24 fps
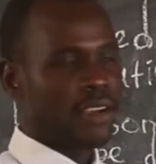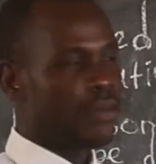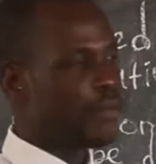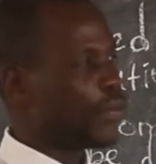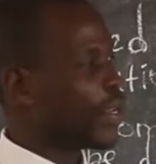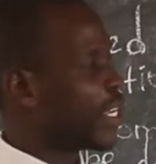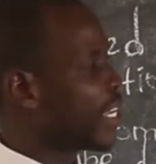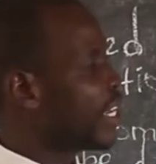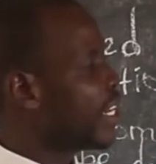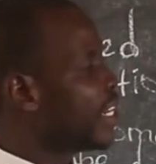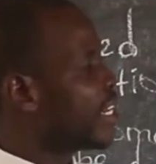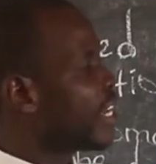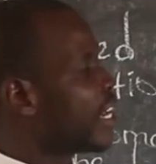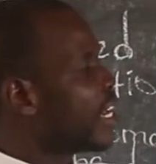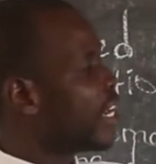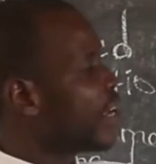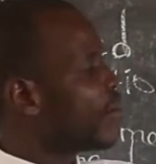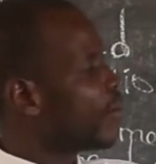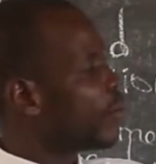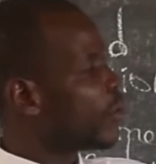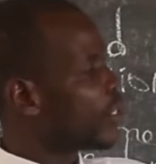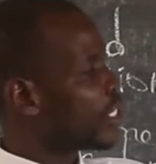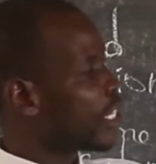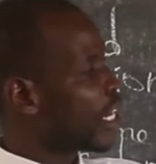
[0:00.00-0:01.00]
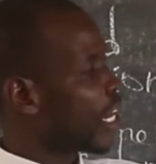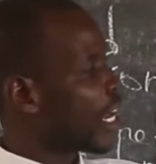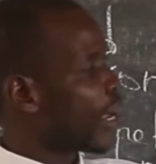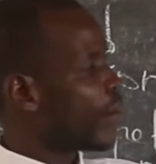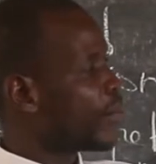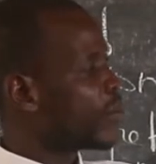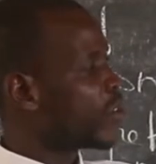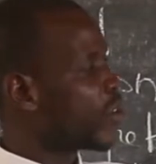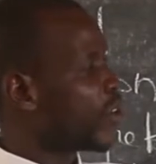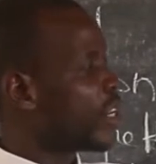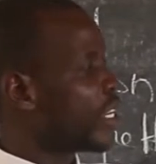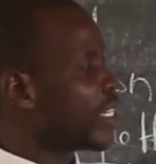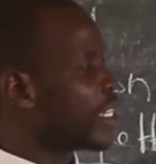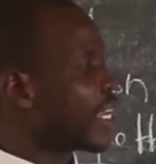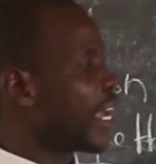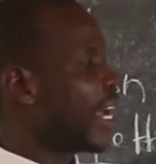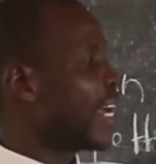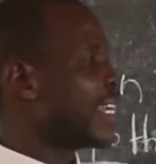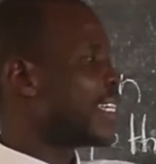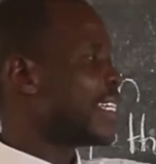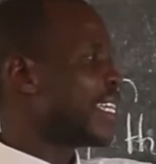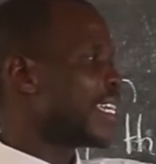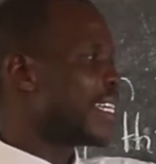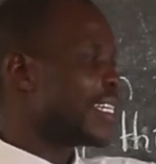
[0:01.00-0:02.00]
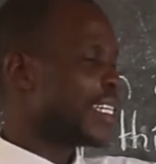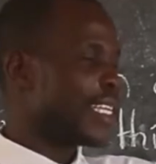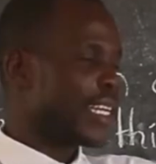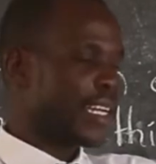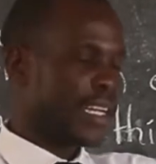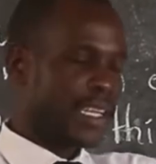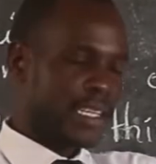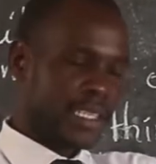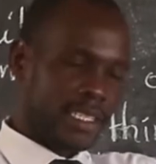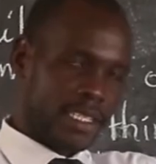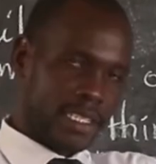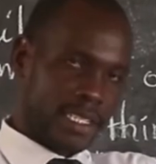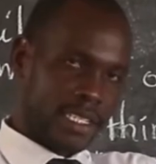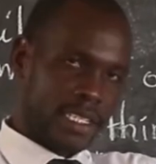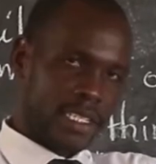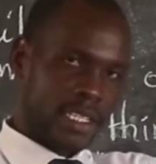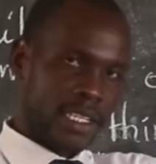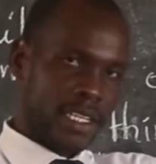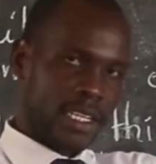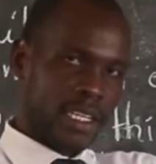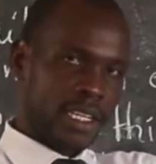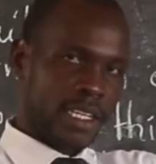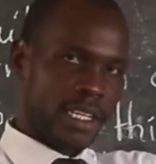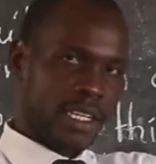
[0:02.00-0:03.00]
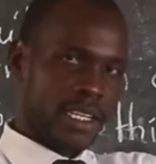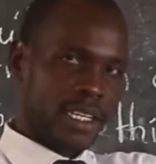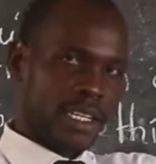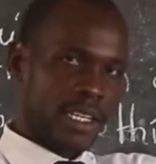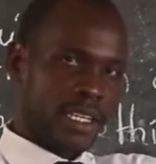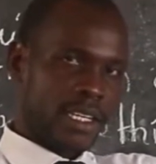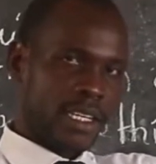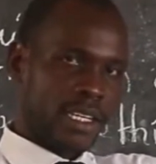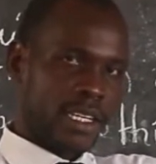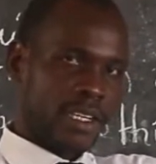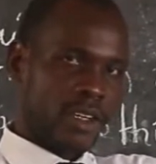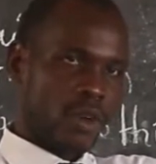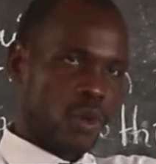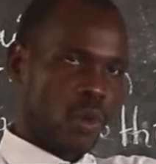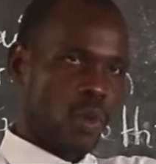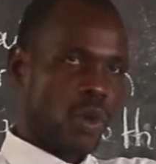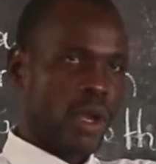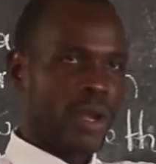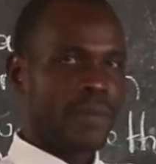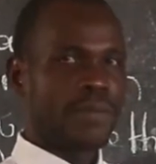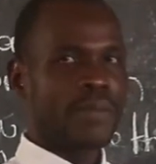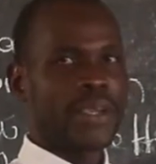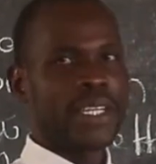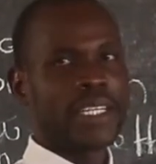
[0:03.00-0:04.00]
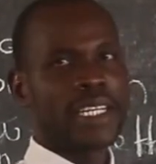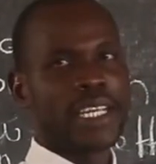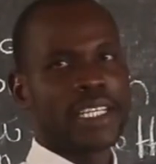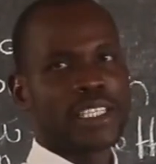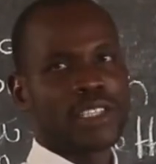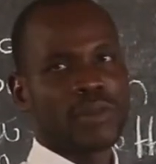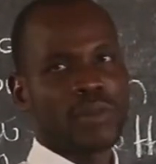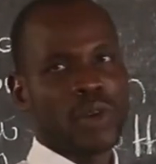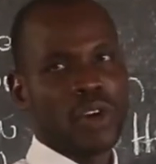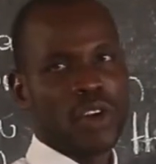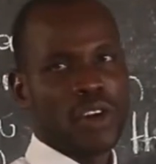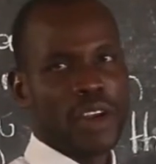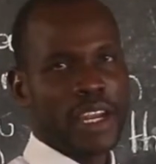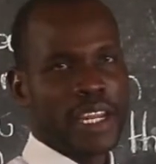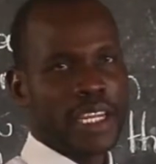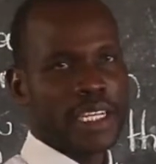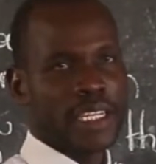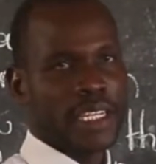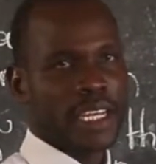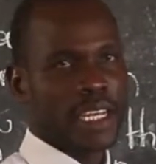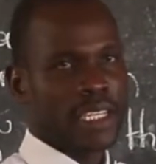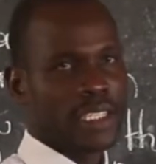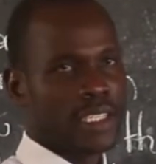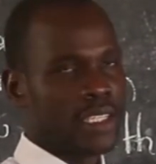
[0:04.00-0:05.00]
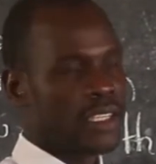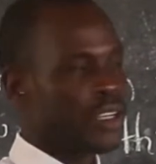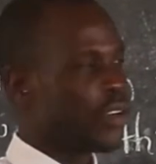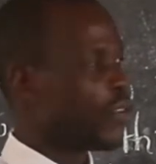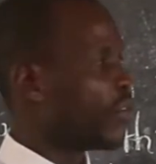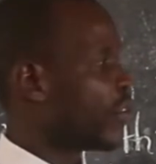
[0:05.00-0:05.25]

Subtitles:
Begin the name with a capital letter, then the rest will be the smaller letters.